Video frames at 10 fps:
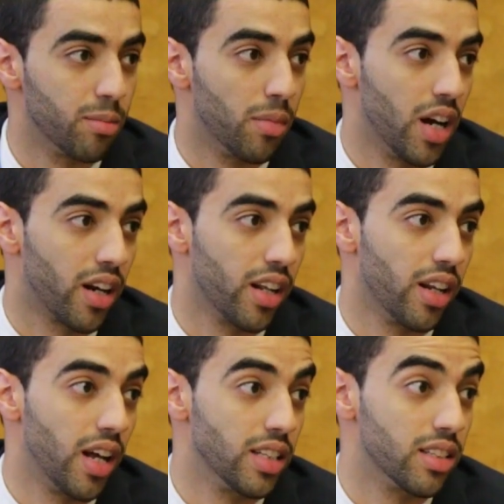in Bahrain
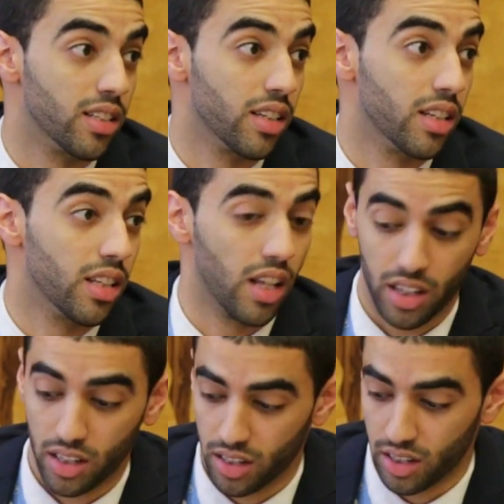and
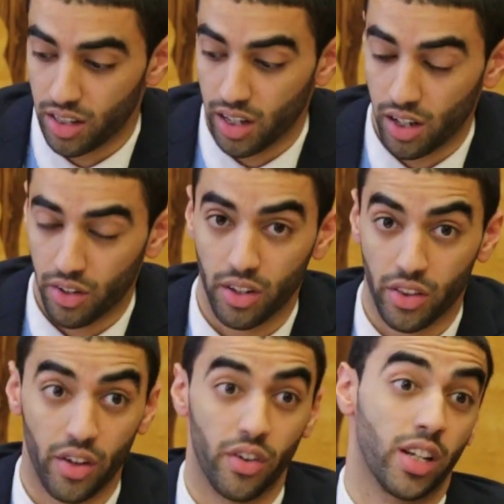
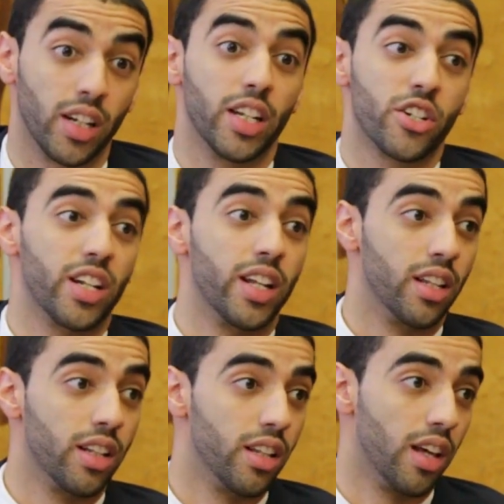their
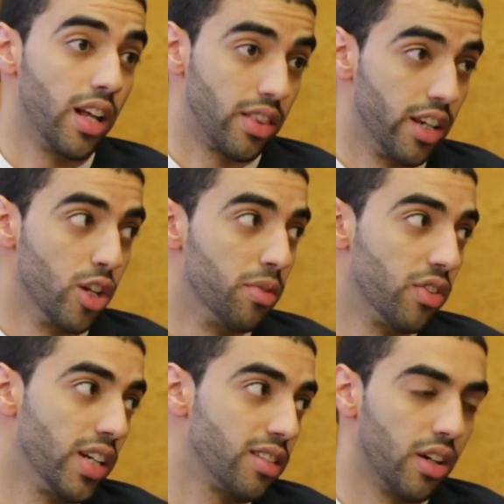recognition at the Human
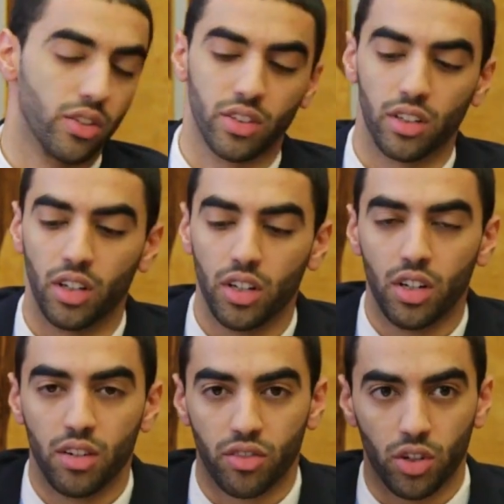Rights Council.
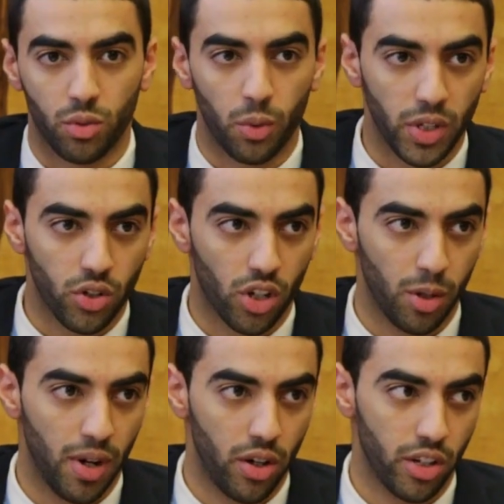Of course, when we talk
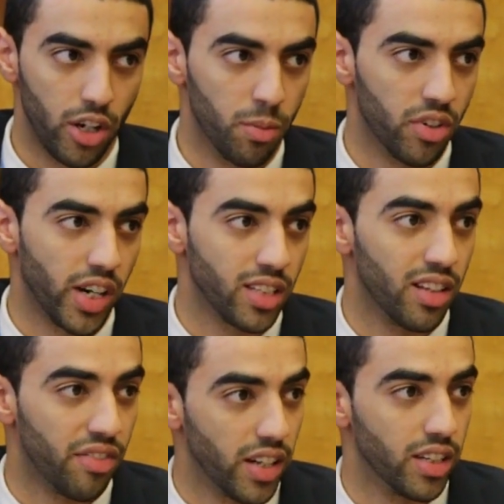about human rights
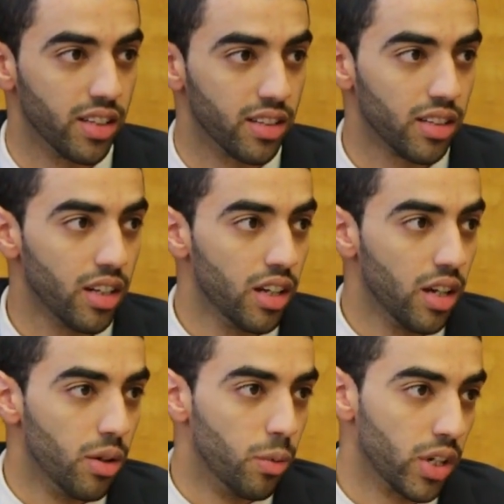defenders,
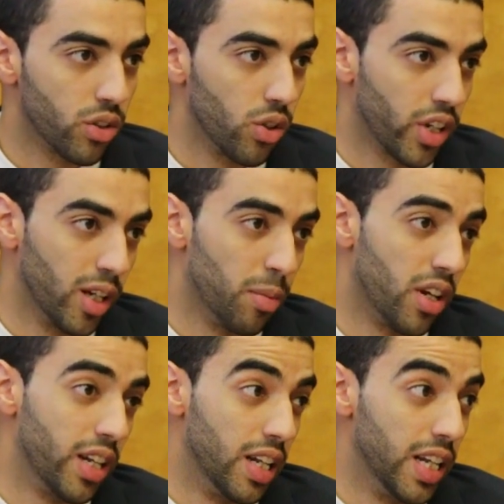we're not talking
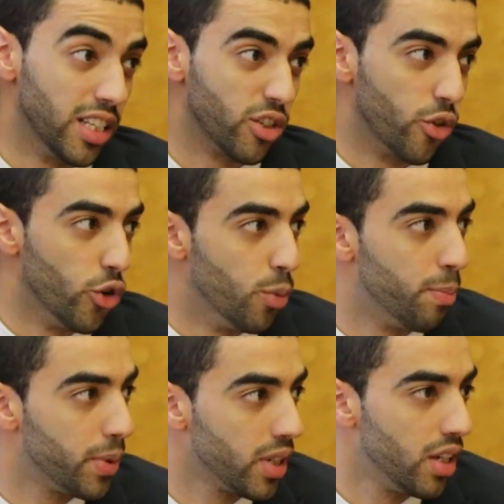about an elite group
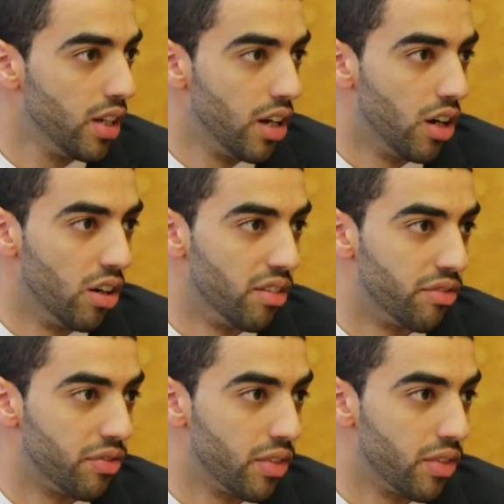of